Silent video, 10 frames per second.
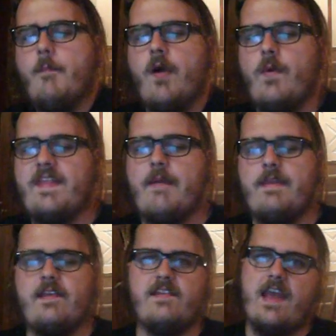But with that
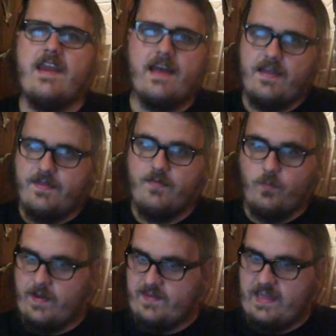being said,
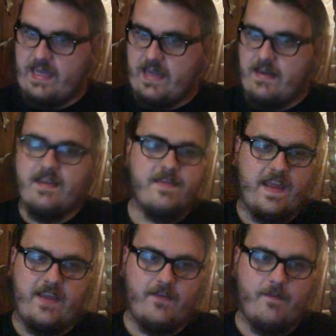once again,
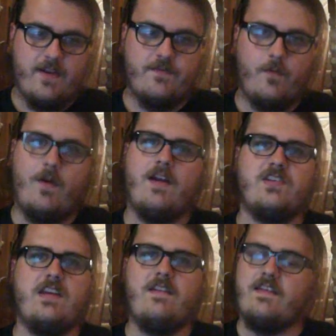thank you very much for
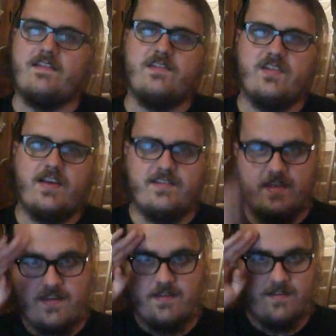watching. This is
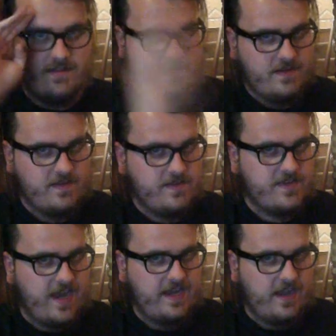Justin,
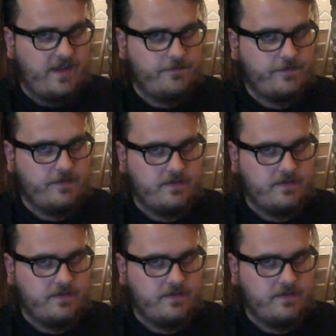signing off.